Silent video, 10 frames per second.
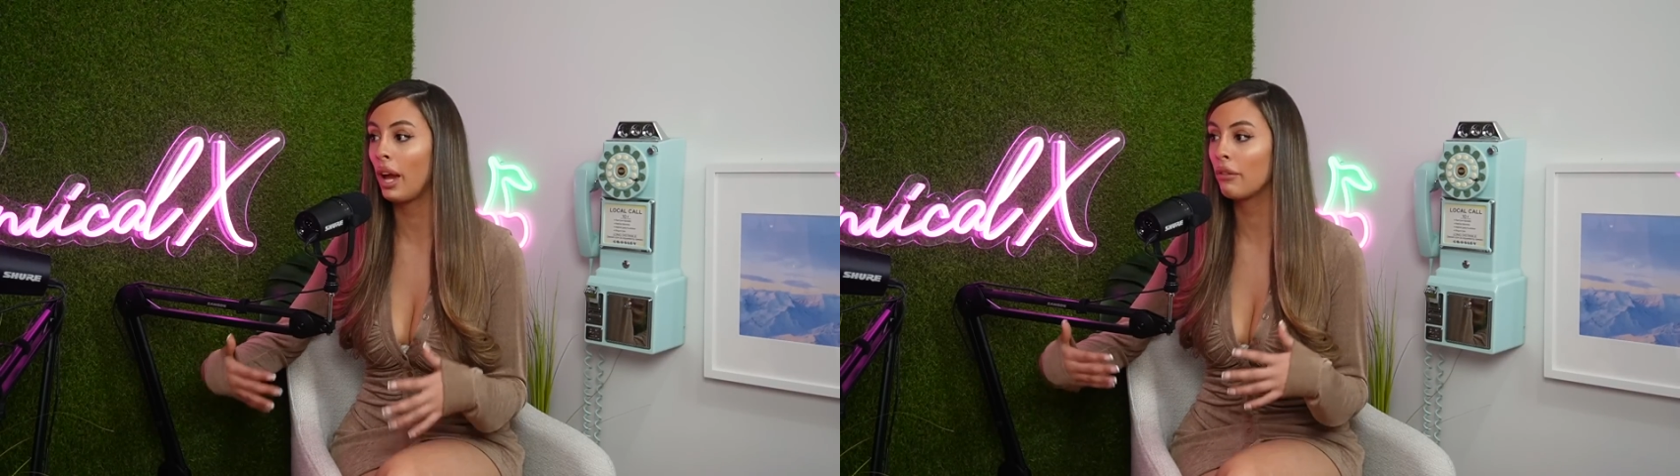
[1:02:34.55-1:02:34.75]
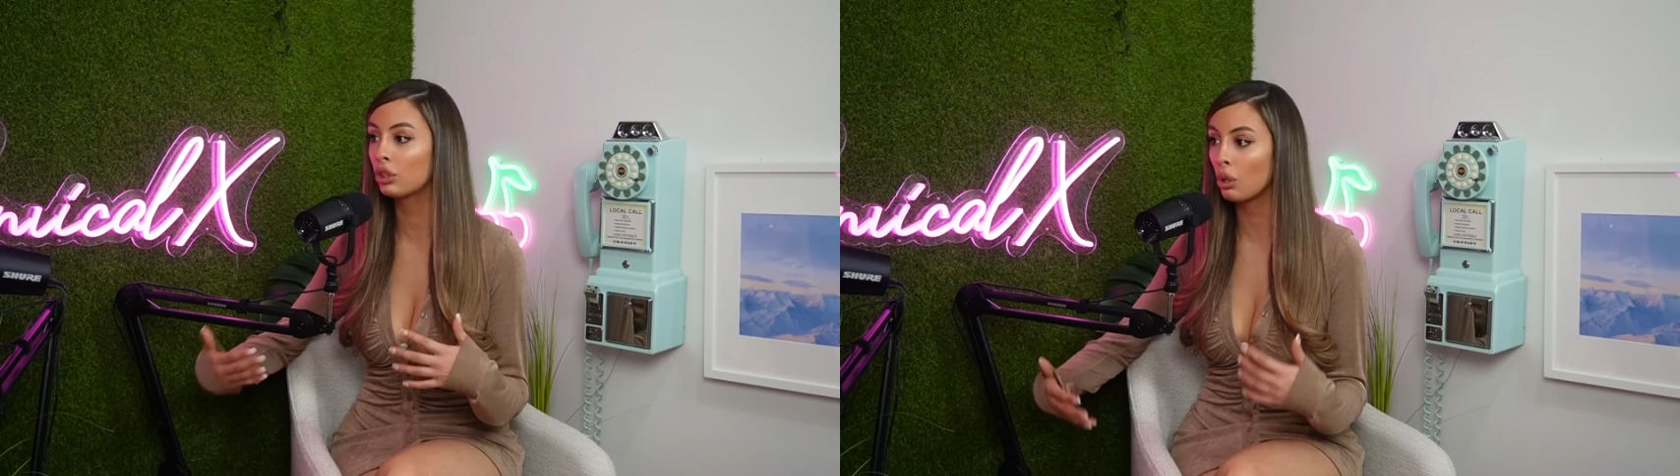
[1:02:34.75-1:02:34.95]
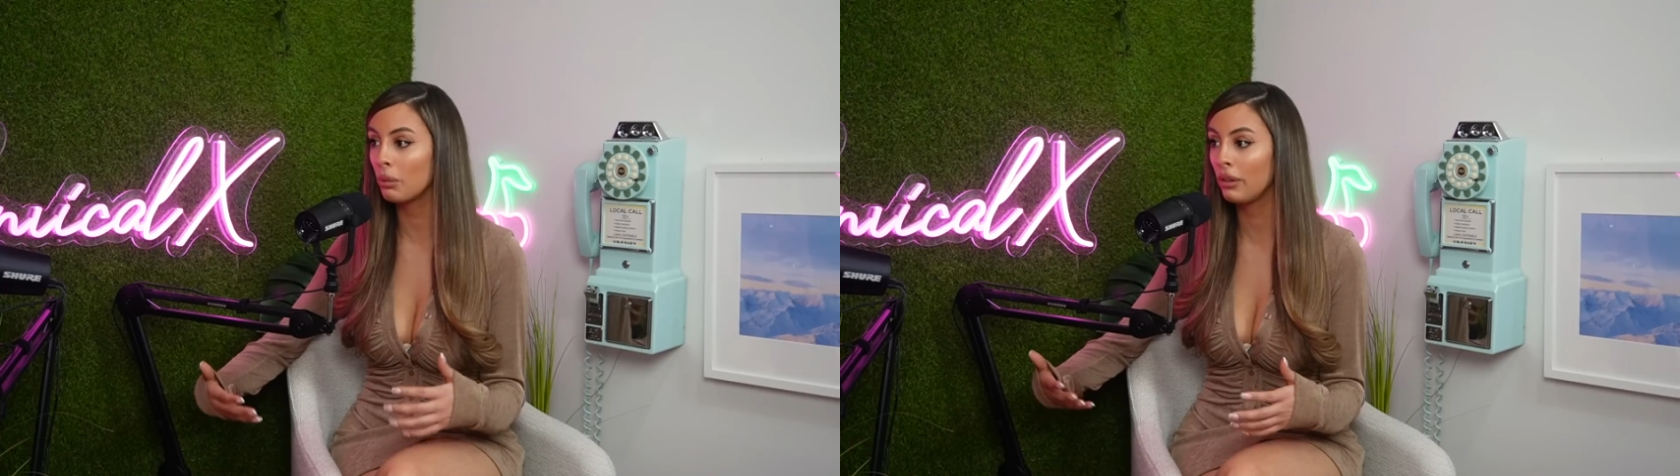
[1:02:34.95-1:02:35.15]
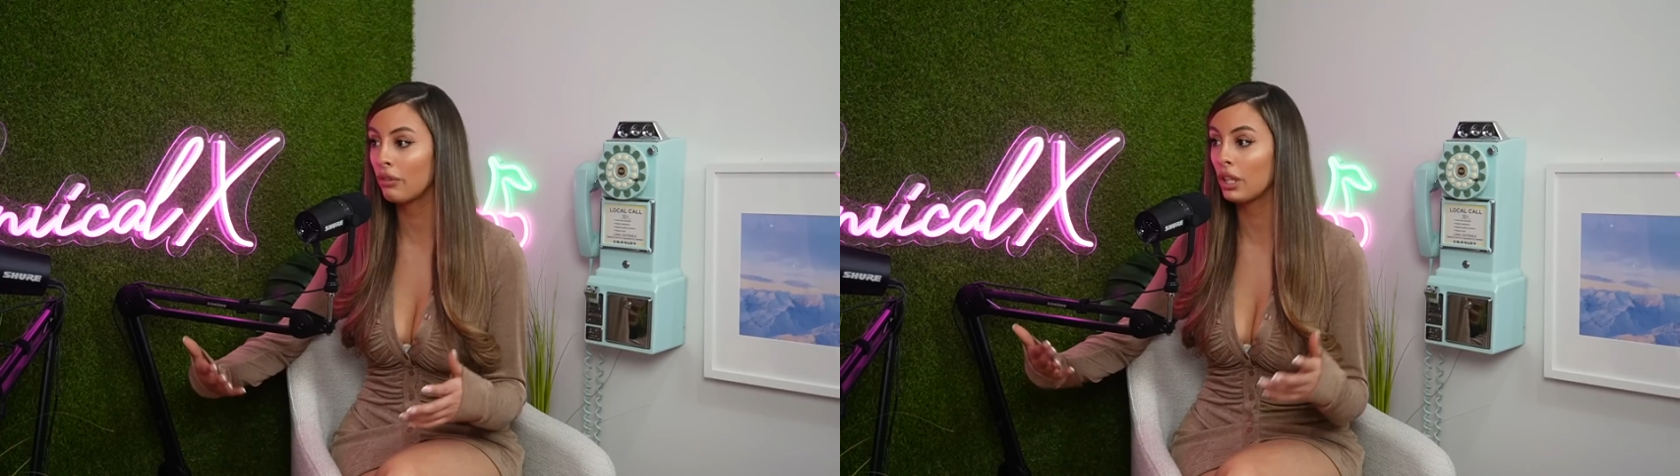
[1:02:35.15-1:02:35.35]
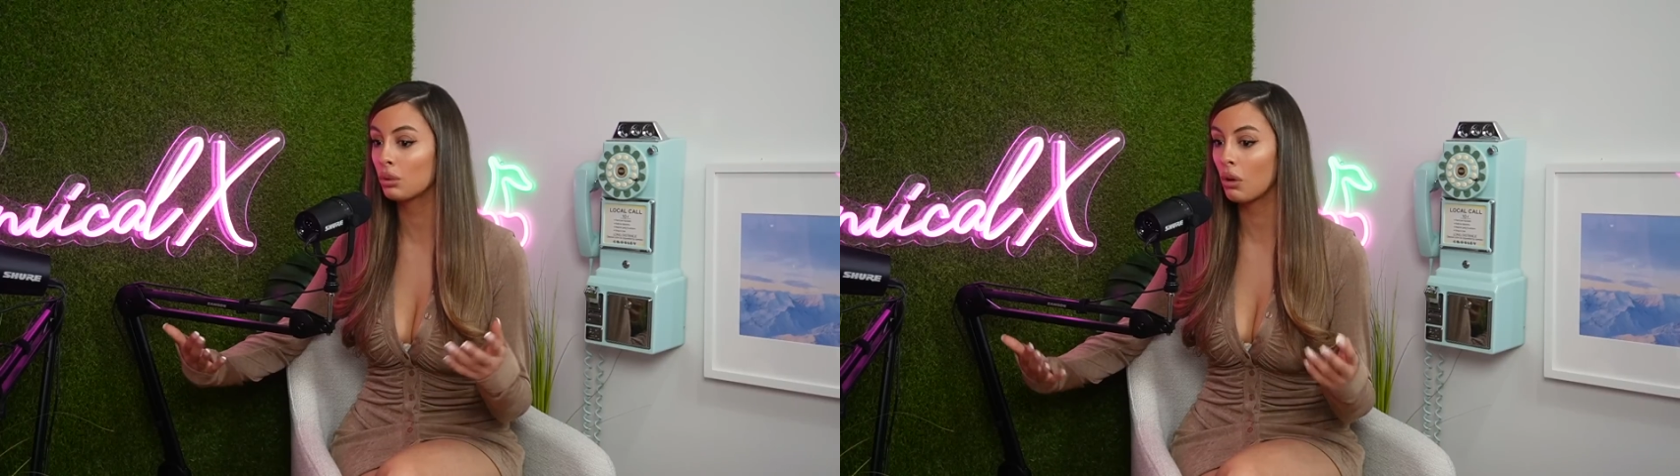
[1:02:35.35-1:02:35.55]
I have so many
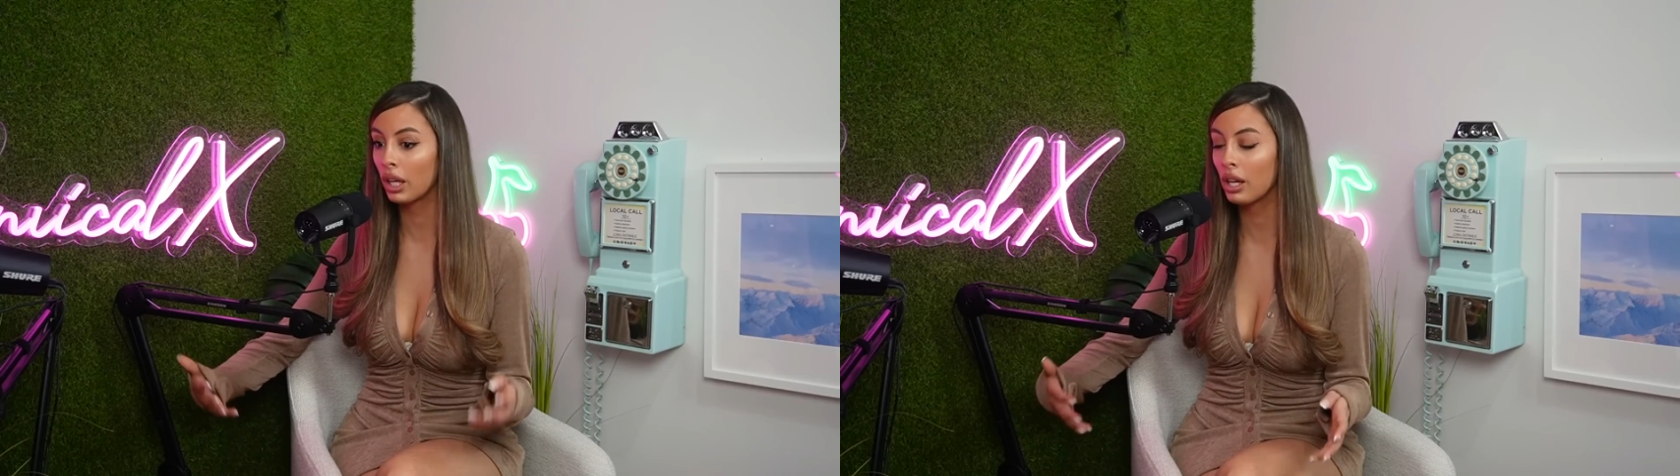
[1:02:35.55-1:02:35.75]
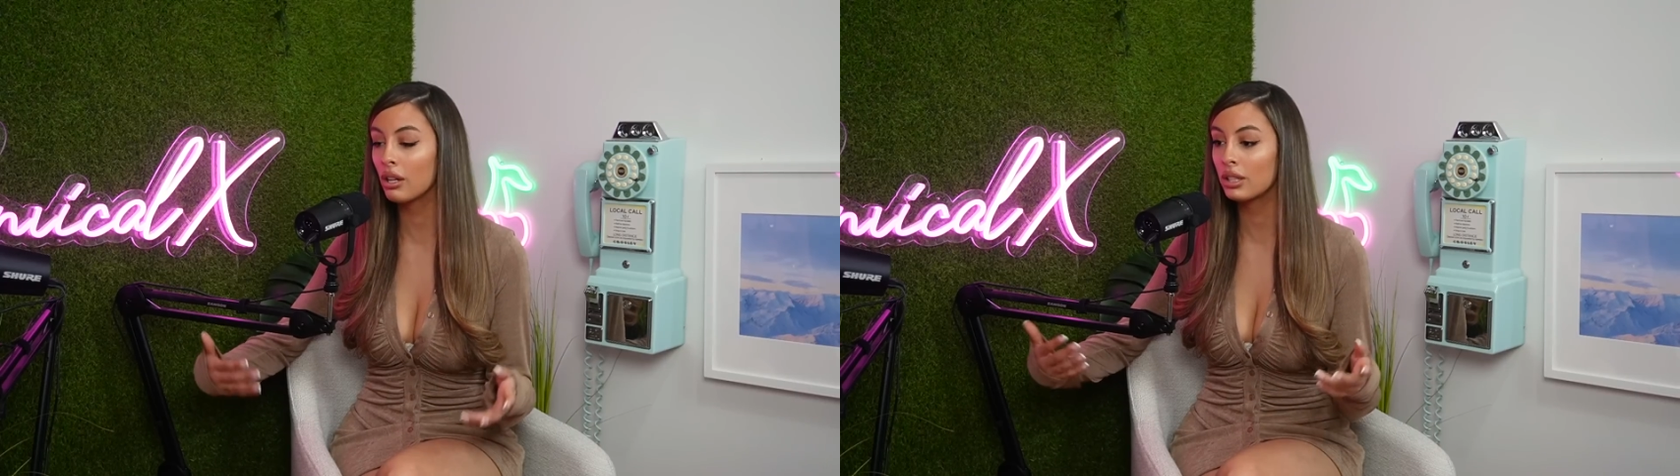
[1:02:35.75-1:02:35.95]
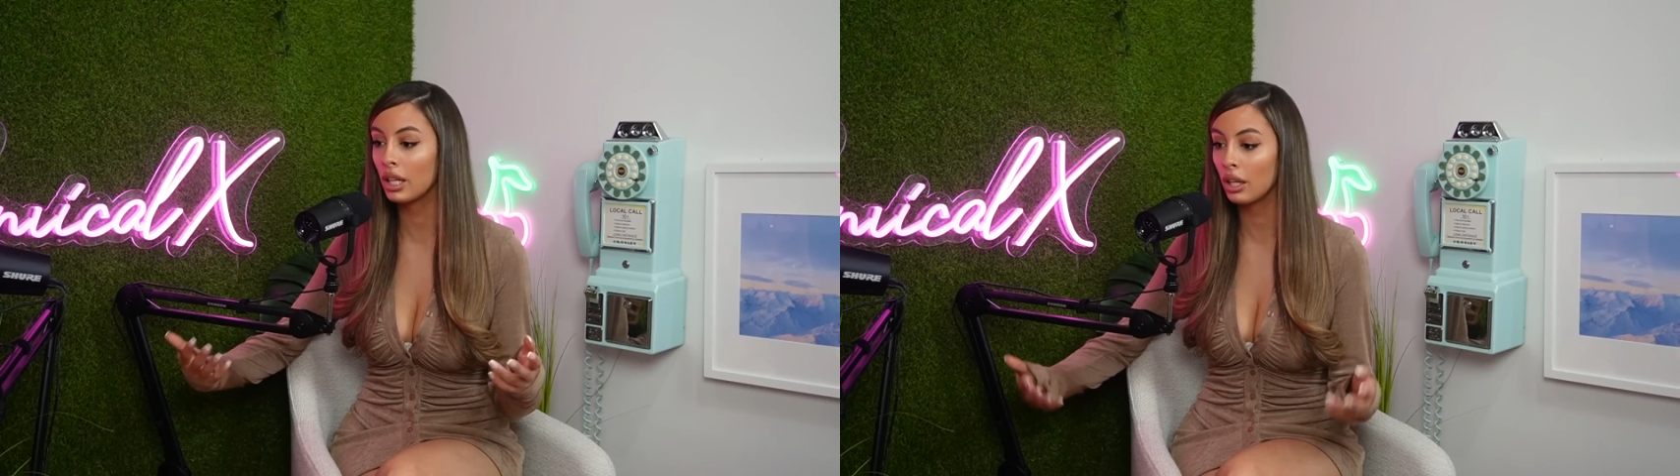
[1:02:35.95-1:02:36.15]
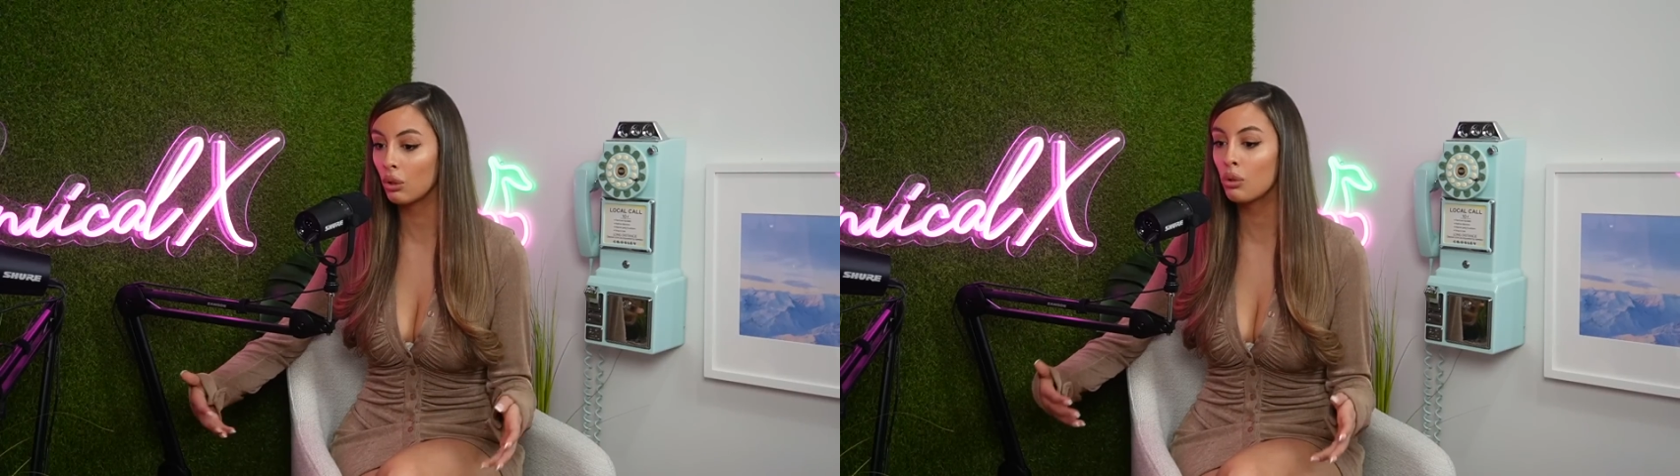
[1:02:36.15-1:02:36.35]
friends who are here taking